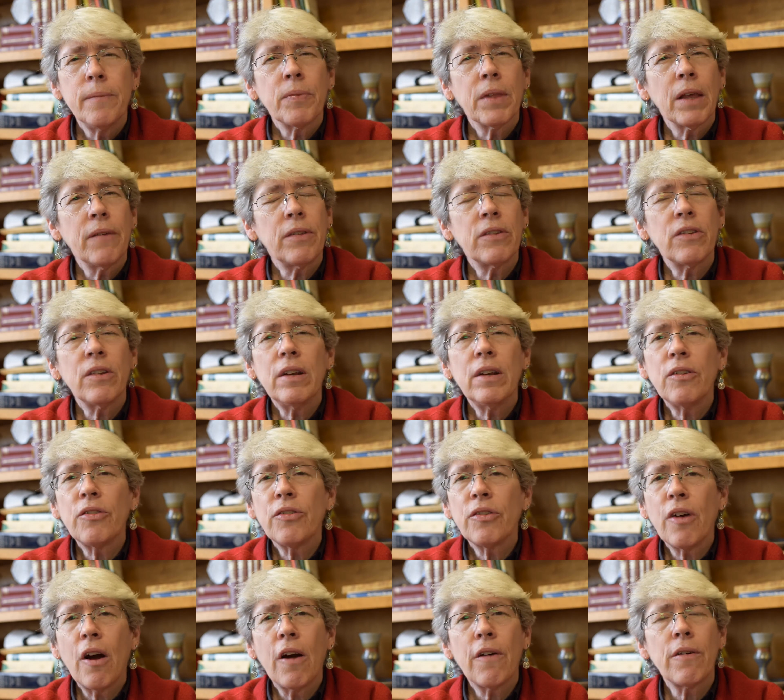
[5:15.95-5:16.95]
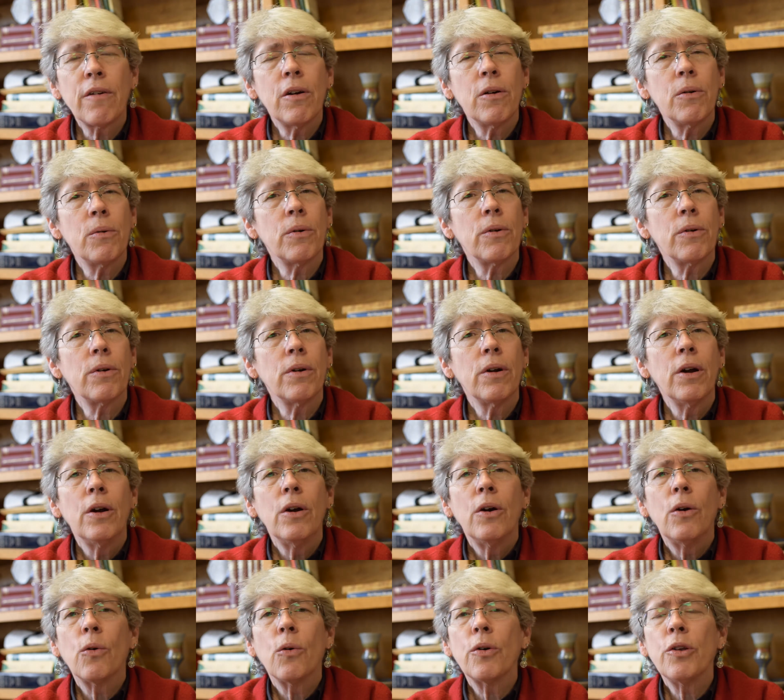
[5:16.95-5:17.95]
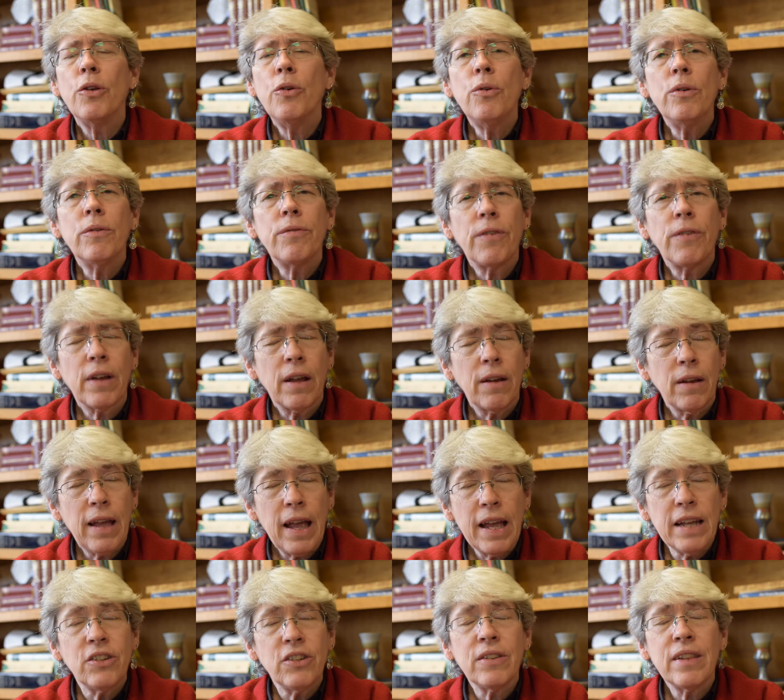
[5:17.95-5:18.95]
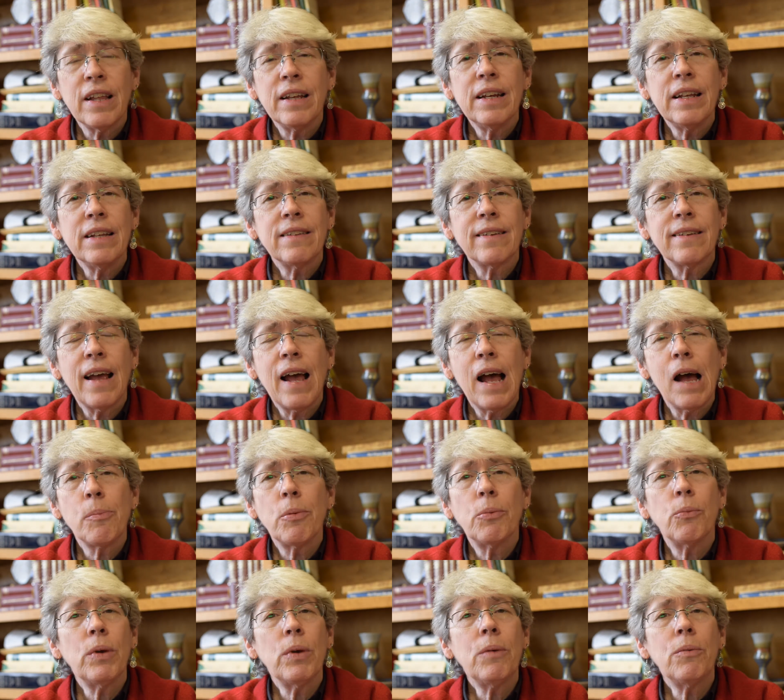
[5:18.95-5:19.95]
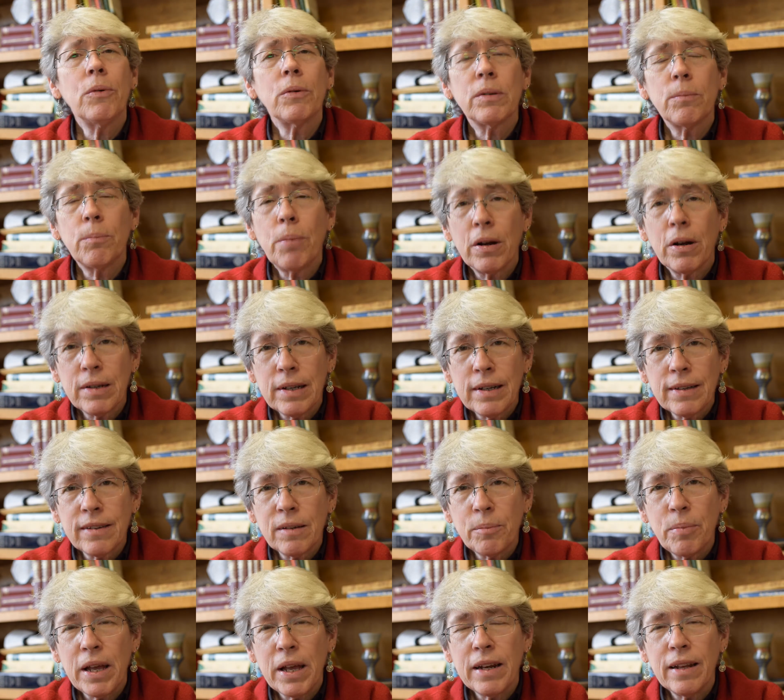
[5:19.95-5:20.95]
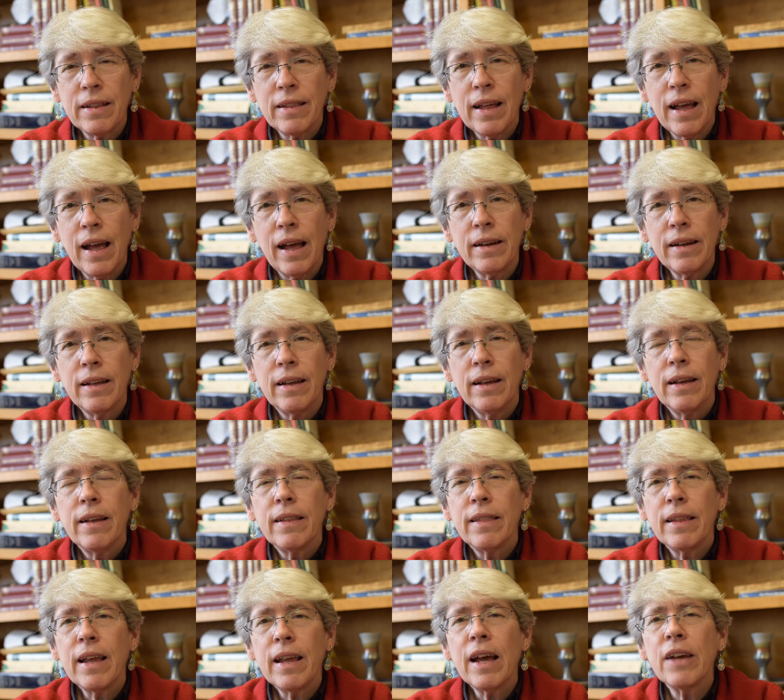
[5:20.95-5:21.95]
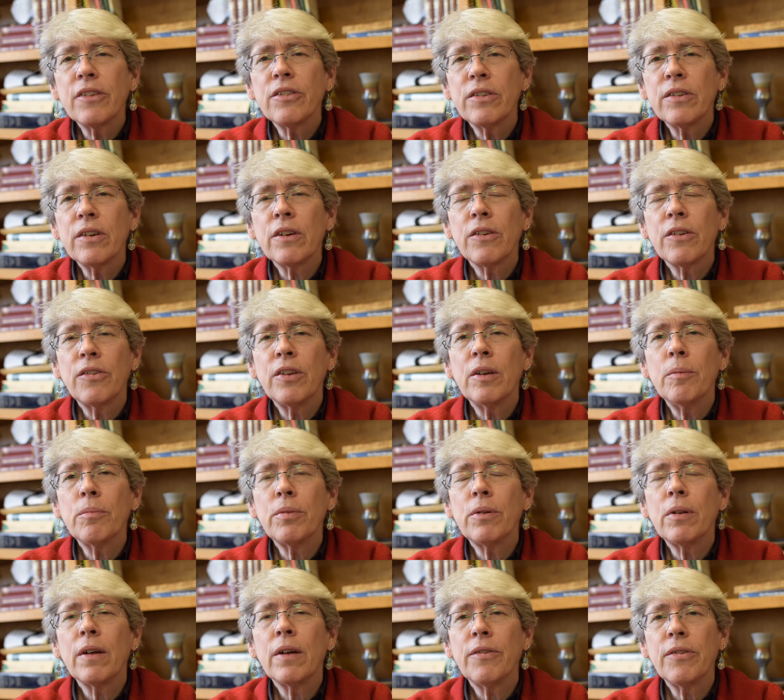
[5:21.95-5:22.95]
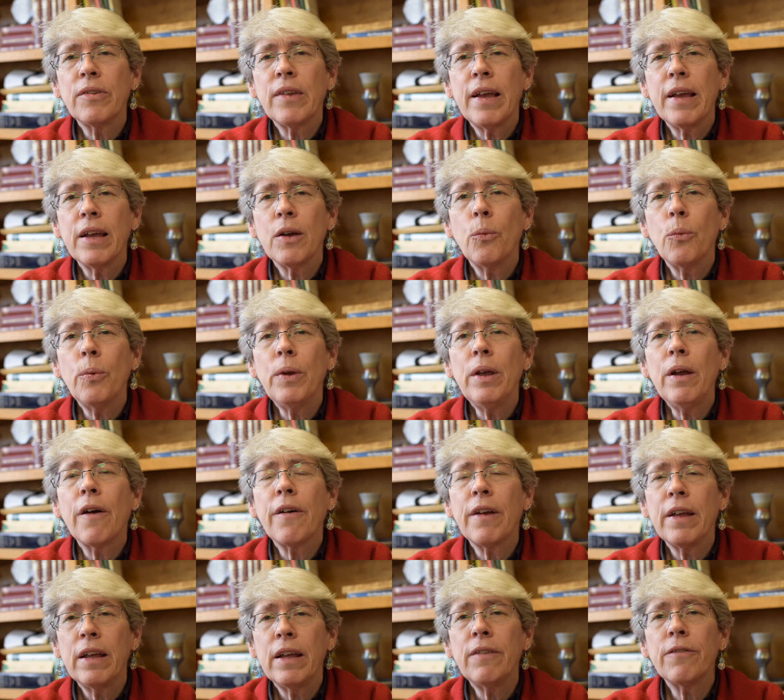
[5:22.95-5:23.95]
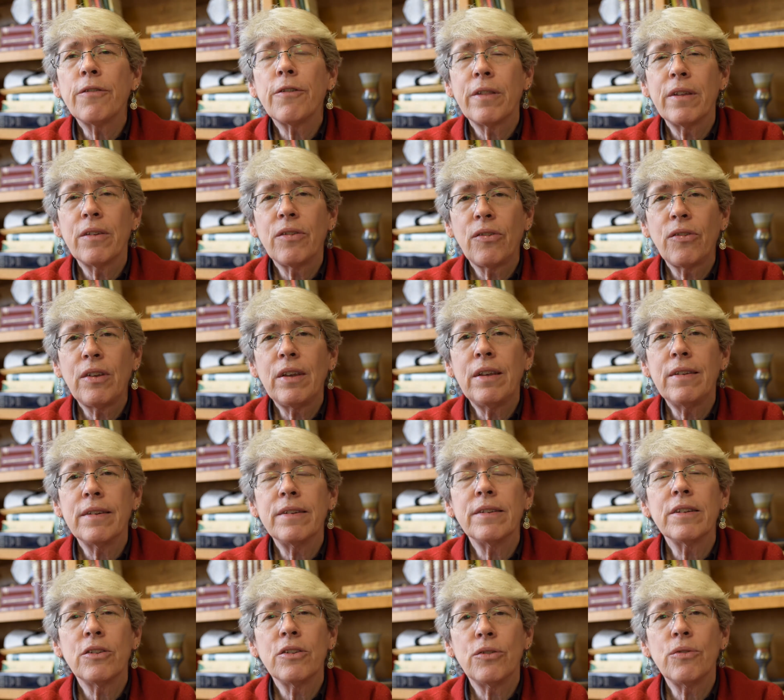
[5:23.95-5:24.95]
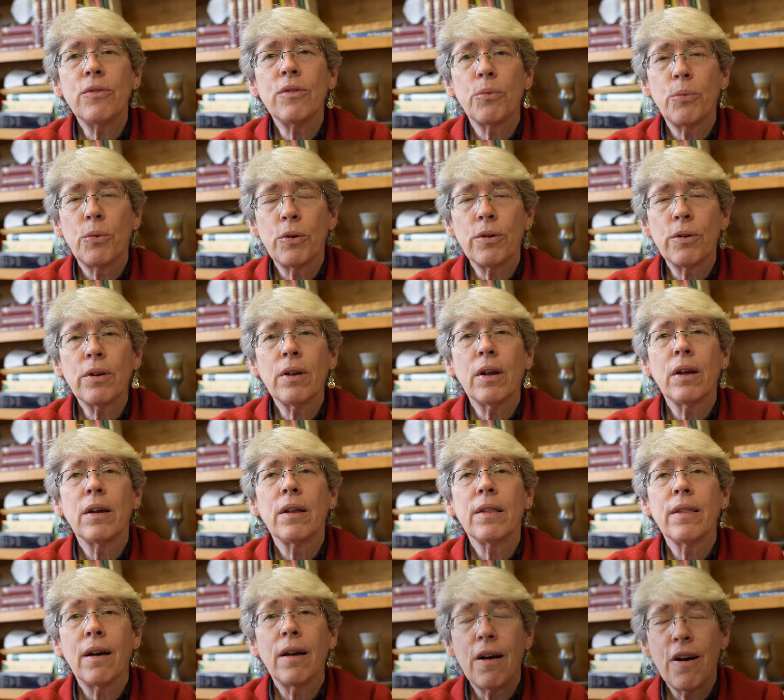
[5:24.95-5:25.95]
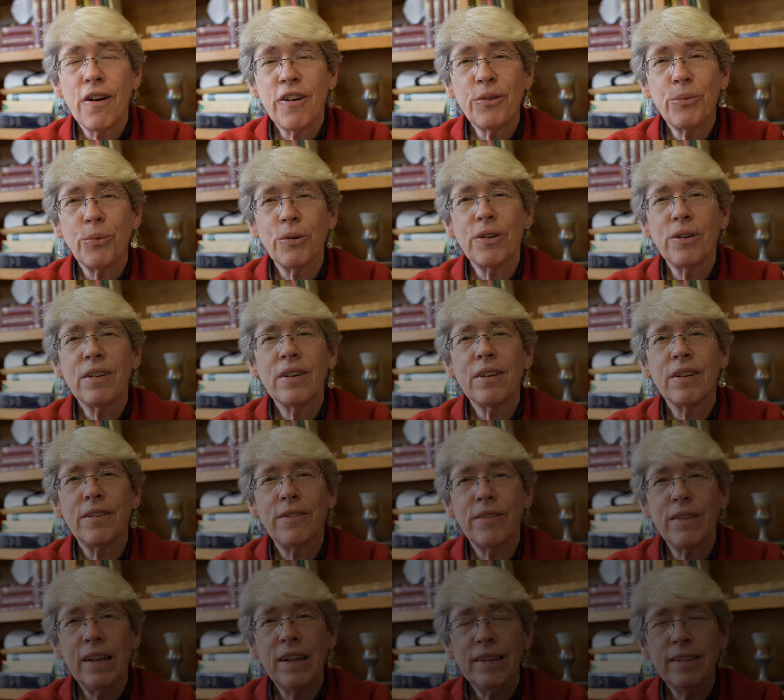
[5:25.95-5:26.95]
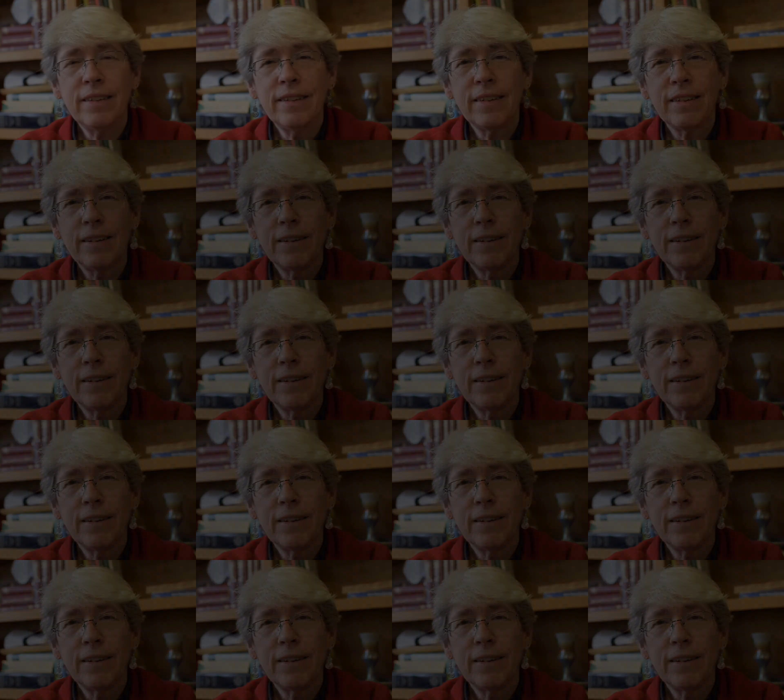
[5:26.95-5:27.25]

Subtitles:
If there's any sorrow or unification that needs to happen, we will participate in that. The ashes are a symbol of saying we are in for this season to do the work, the hard work of Lent.